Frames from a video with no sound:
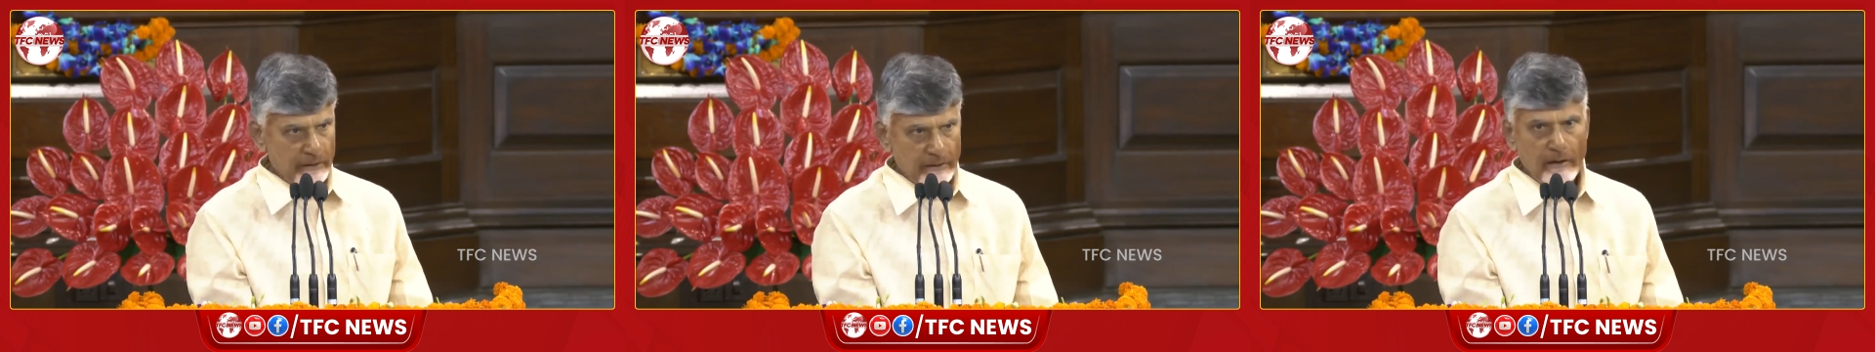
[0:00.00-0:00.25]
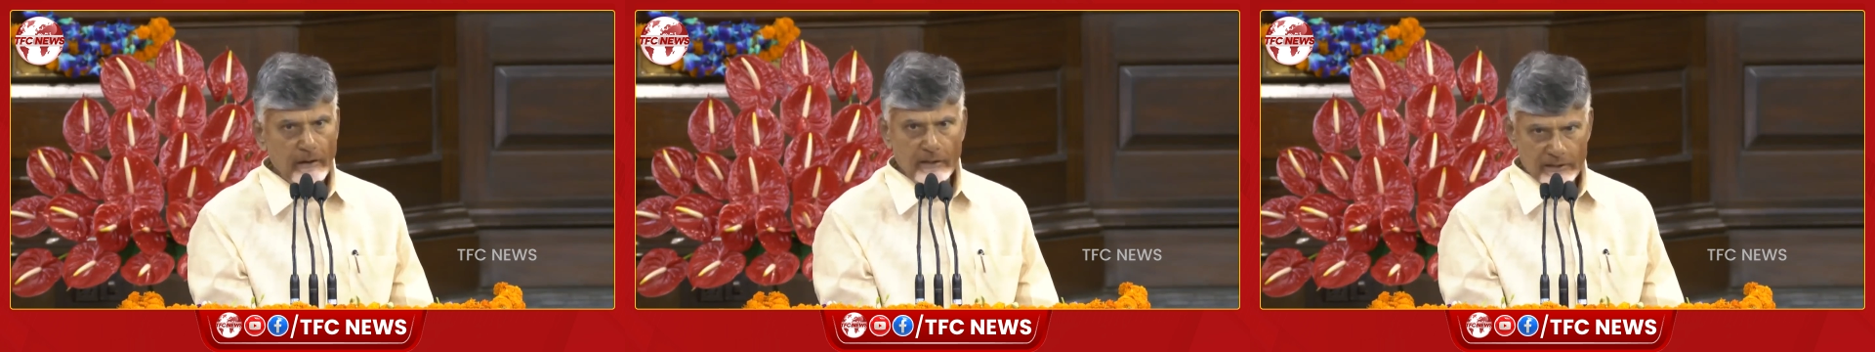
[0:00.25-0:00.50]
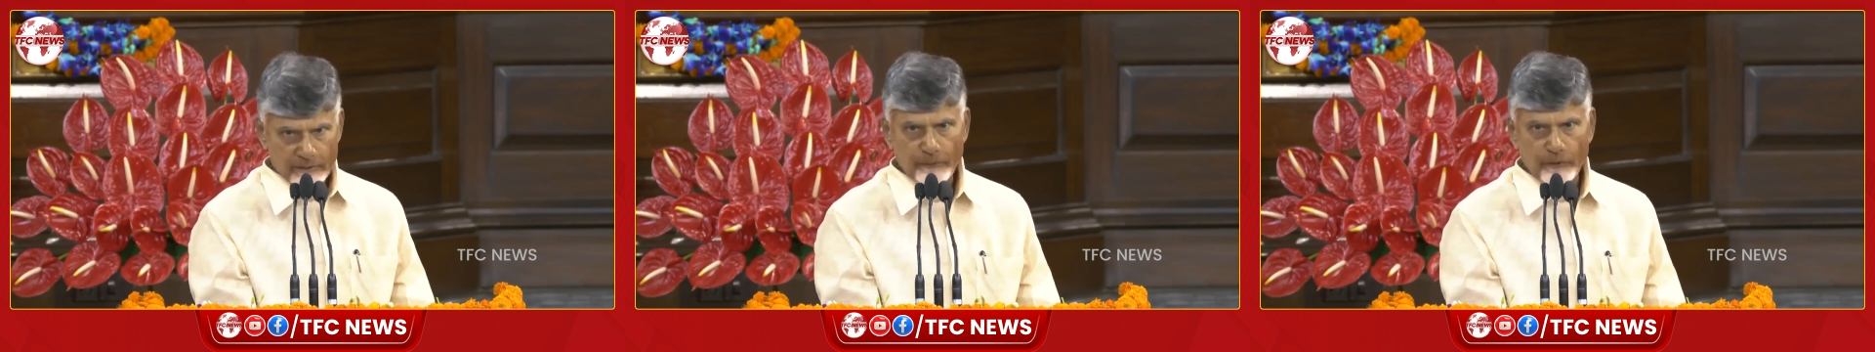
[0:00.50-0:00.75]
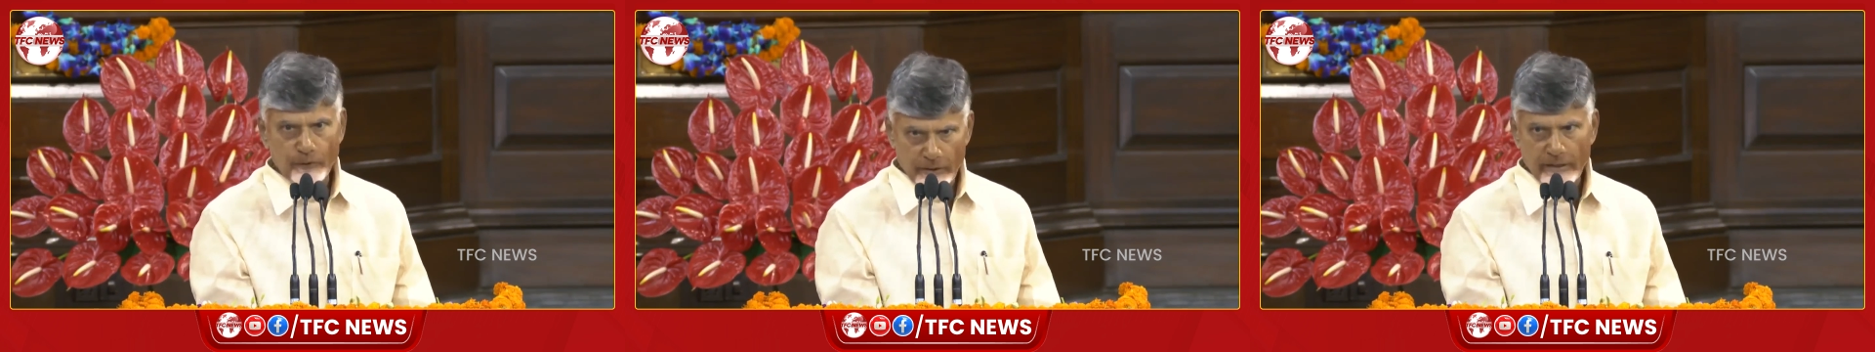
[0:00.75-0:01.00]
the last
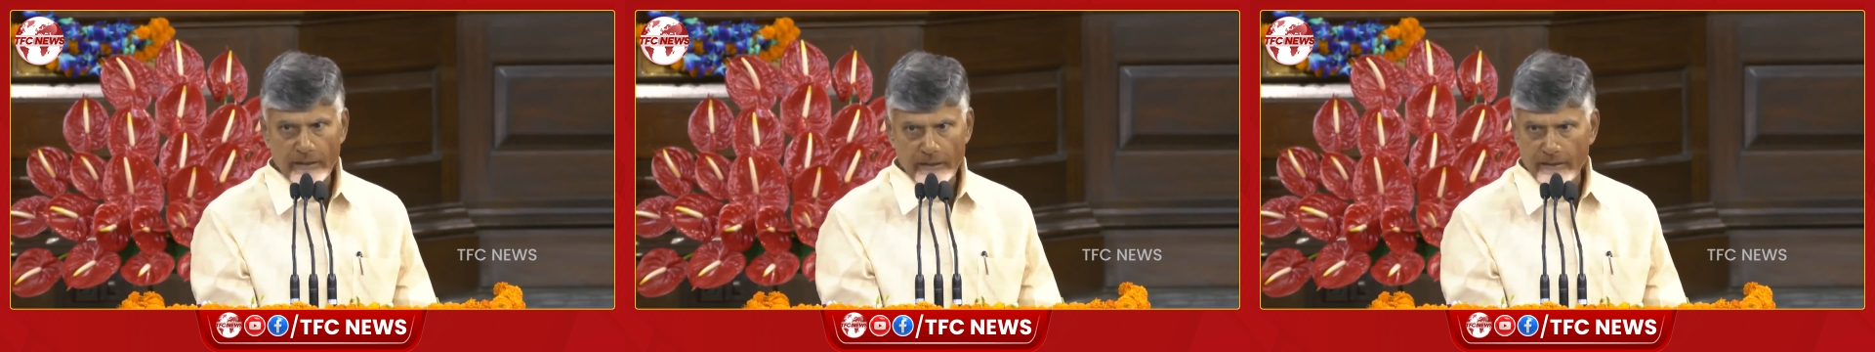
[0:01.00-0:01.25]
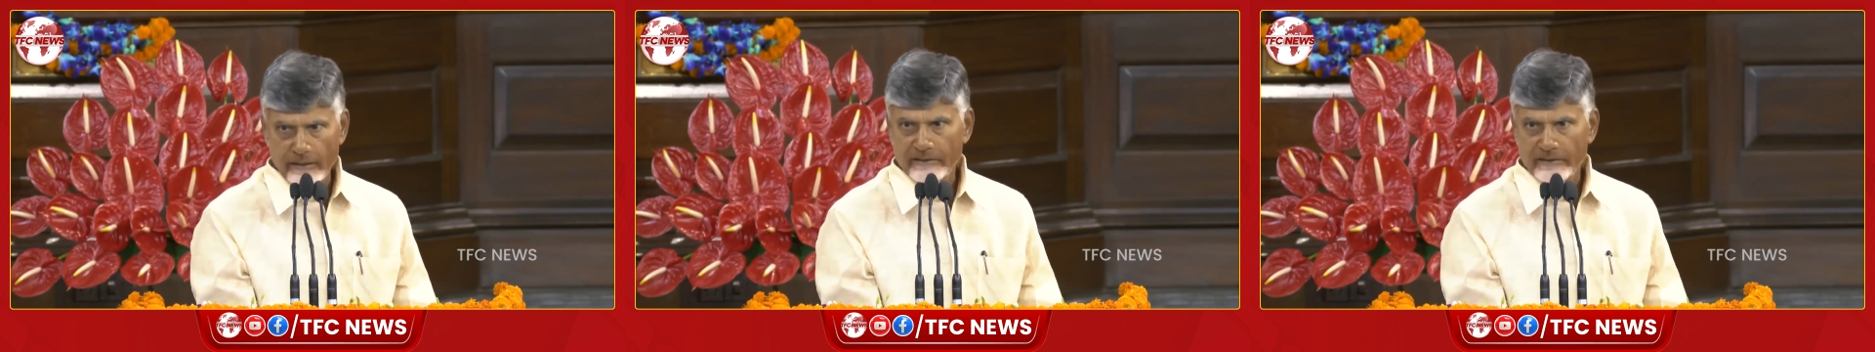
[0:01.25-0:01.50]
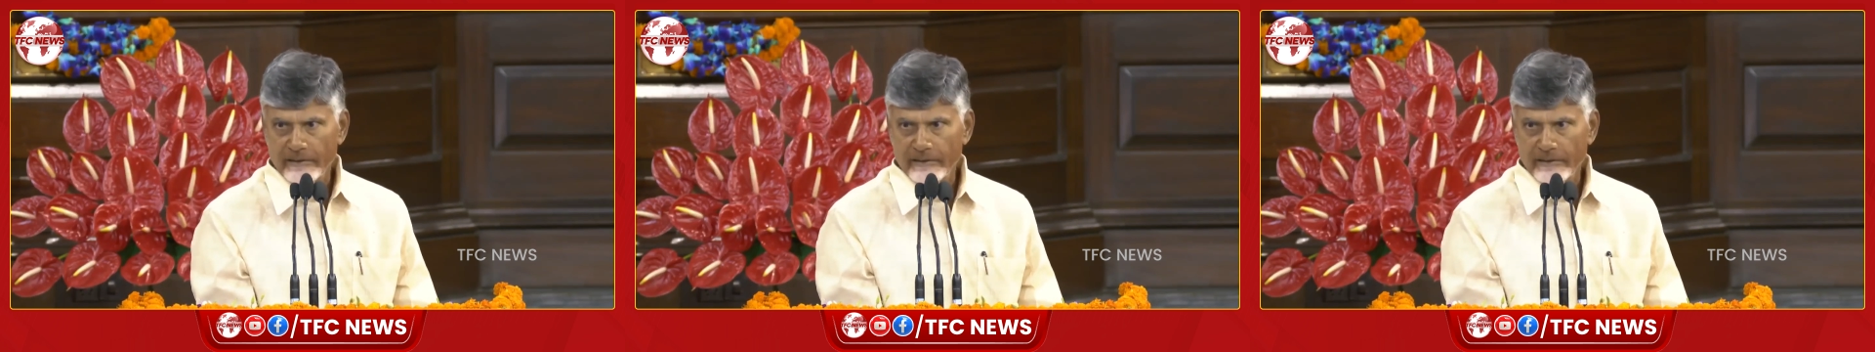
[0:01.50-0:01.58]
4 decades.